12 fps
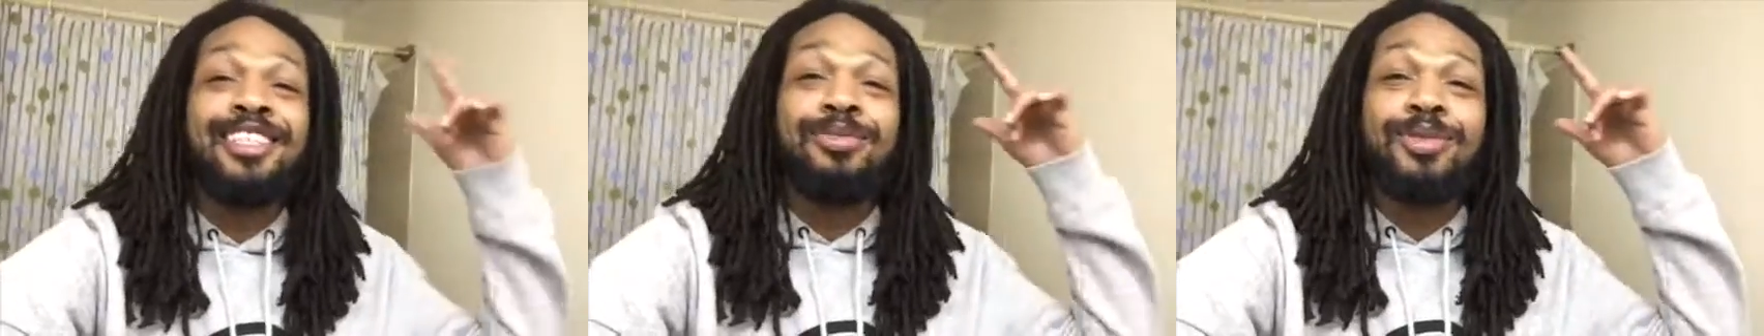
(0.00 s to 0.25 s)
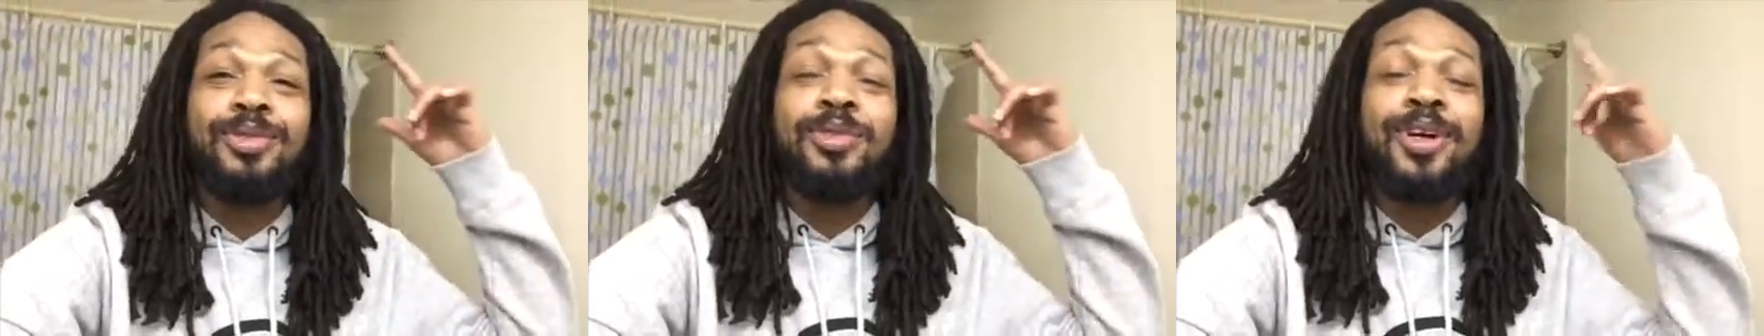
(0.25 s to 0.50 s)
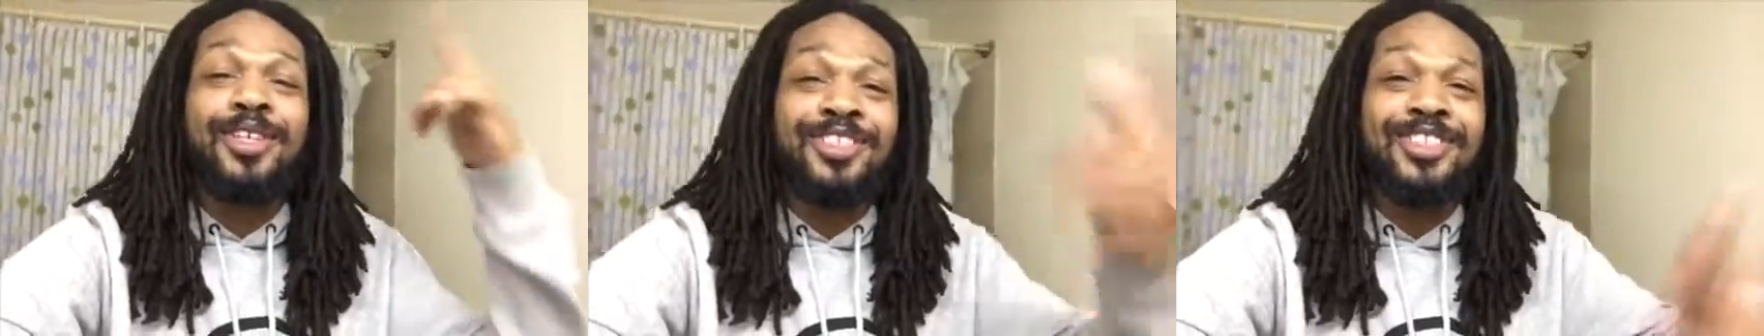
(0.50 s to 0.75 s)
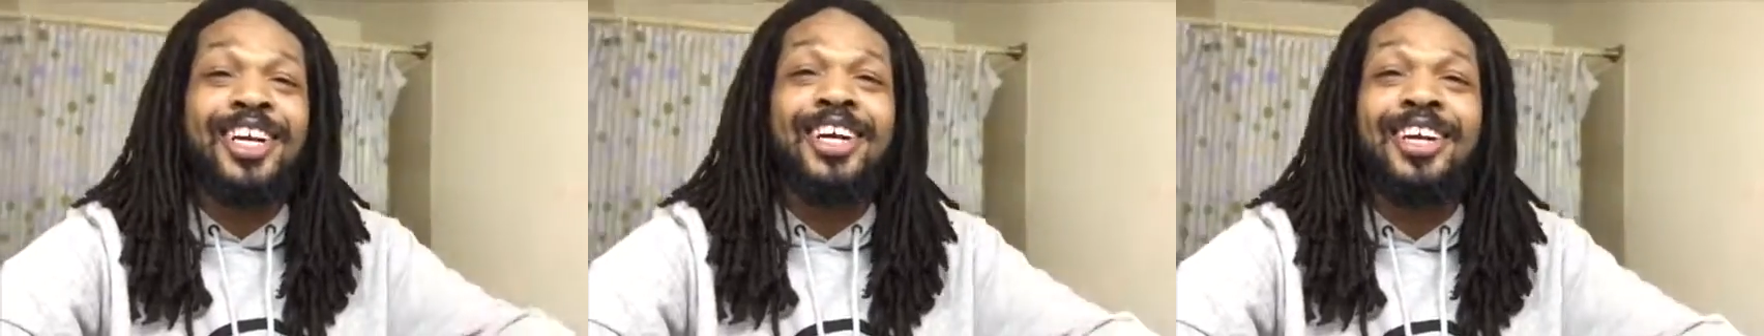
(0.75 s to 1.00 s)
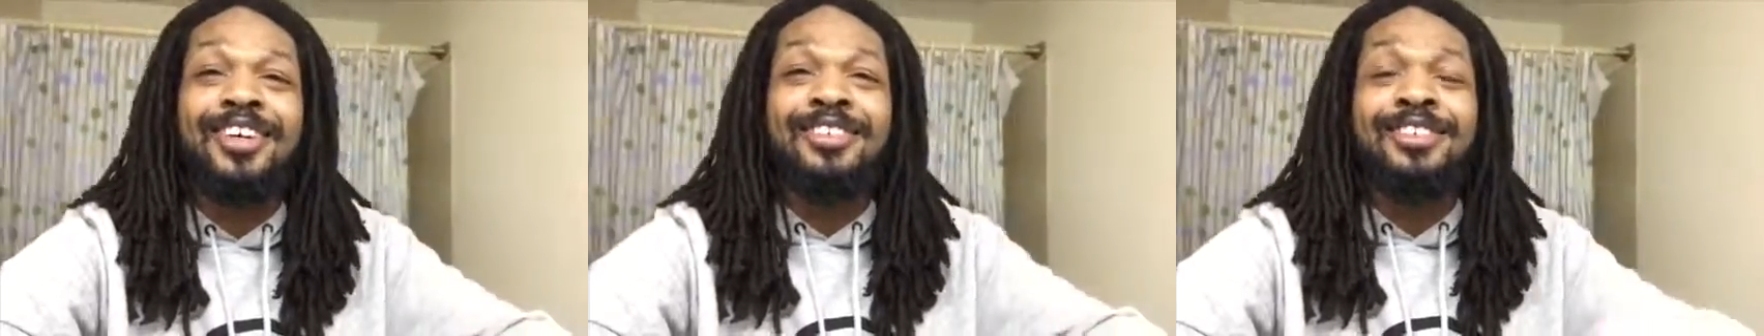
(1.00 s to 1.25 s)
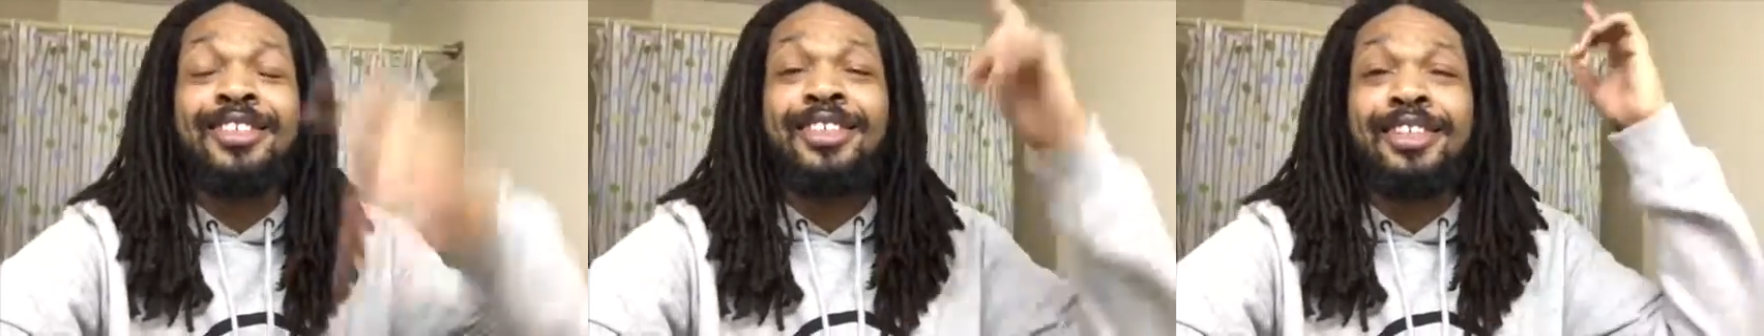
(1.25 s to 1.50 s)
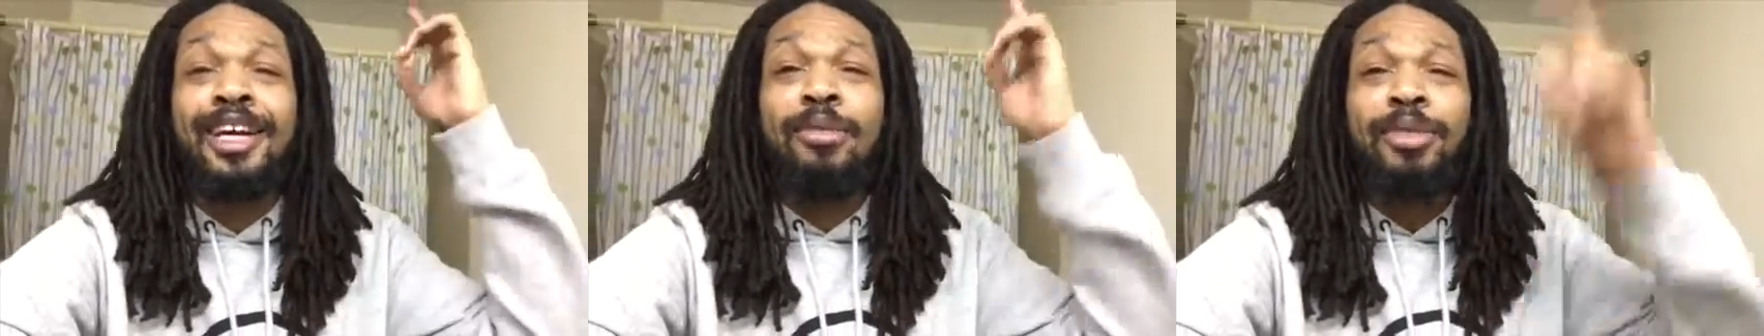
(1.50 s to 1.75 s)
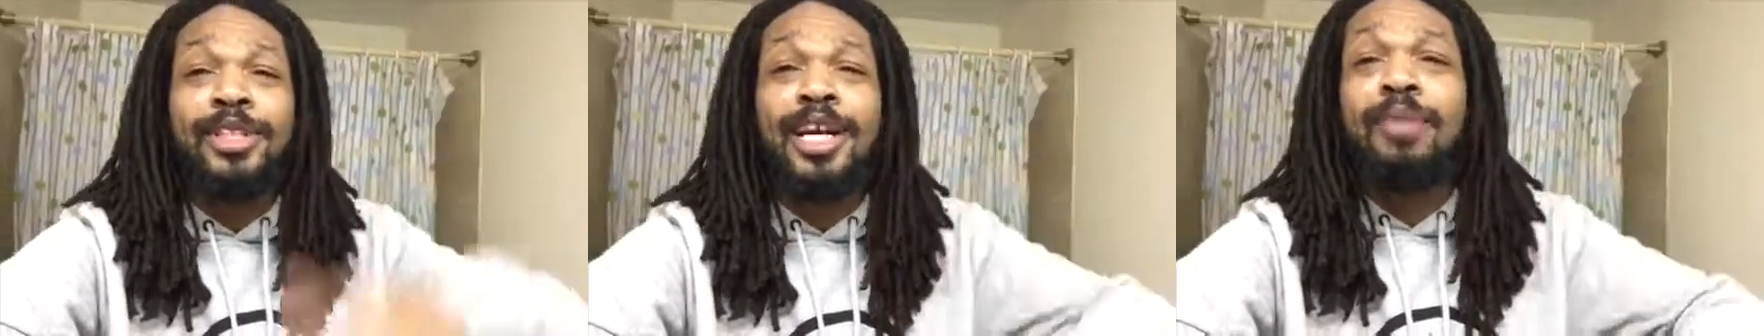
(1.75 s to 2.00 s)
if you want a shout out,
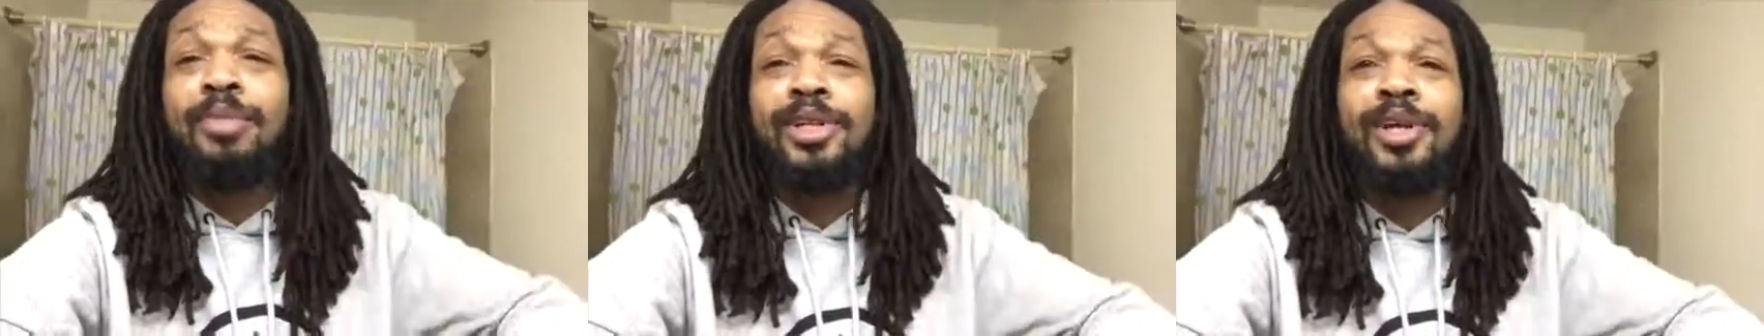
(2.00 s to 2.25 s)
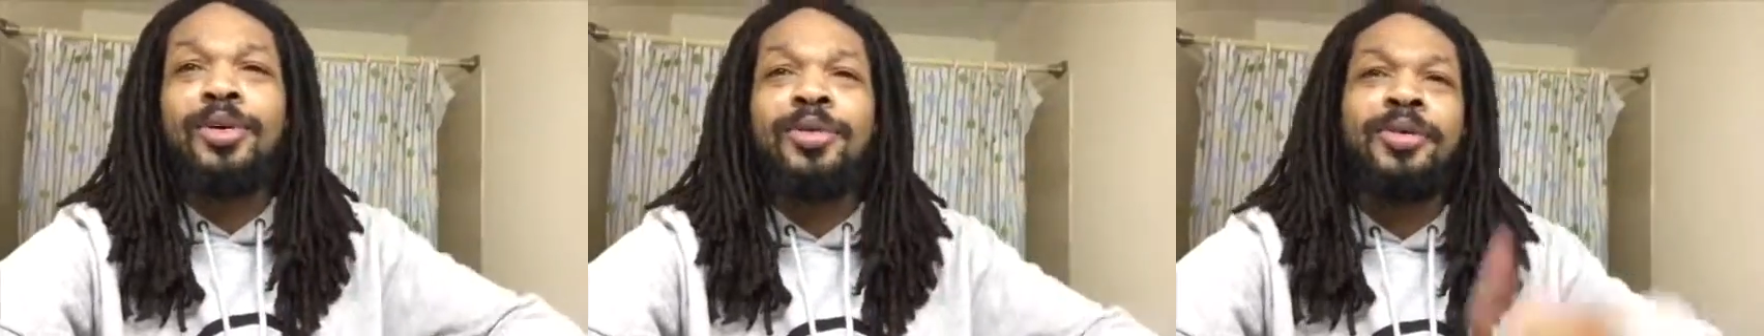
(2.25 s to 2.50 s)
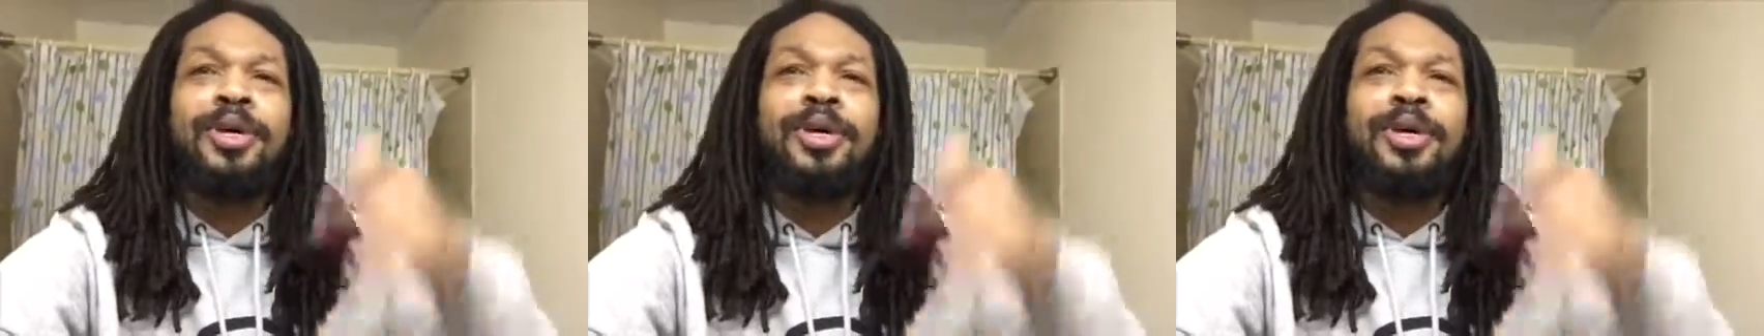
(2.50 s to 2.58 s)
comment down below